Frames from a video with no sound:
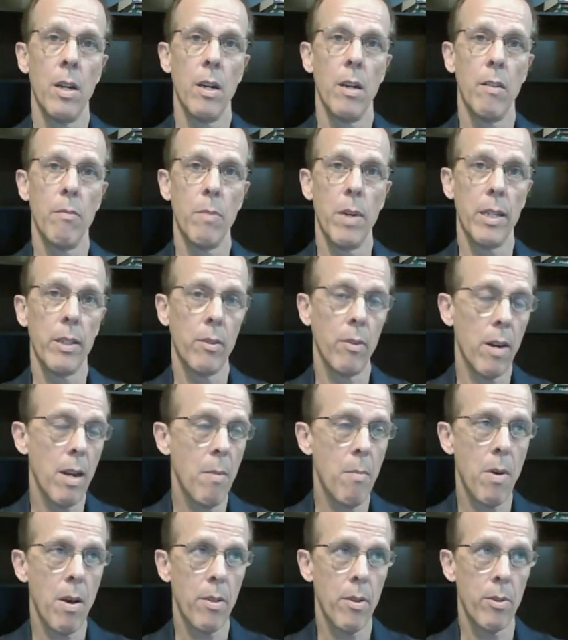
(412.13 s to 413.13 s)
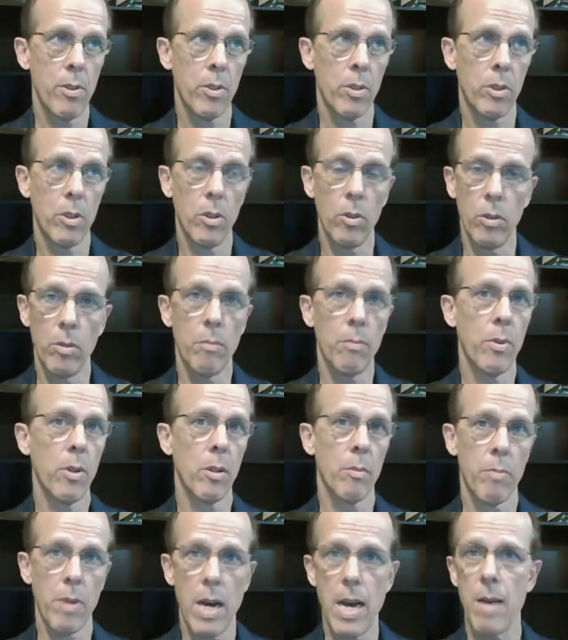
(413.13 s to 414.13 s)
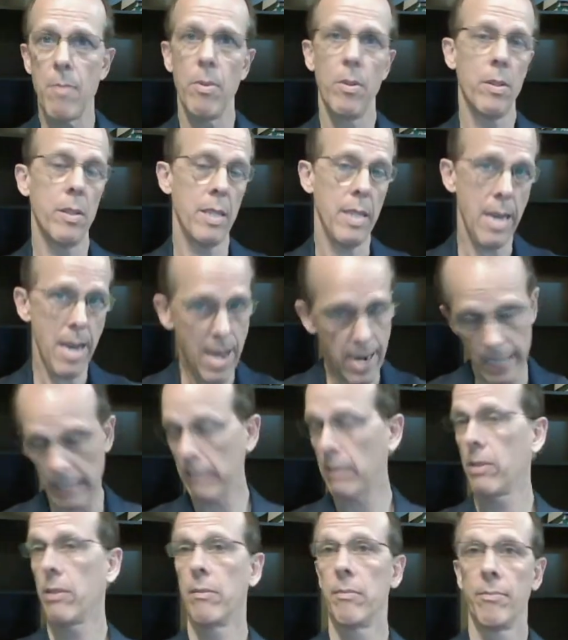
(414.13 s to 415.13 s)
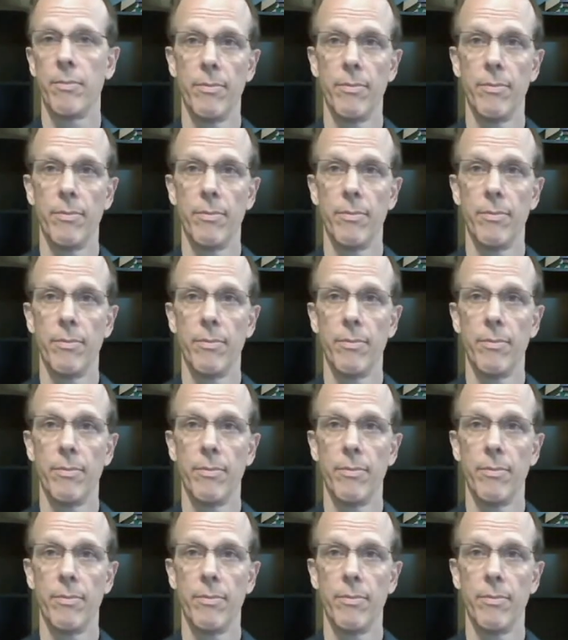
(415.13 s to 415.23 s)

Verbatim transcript: of my grandmother's Gutenberg Bible in the attic,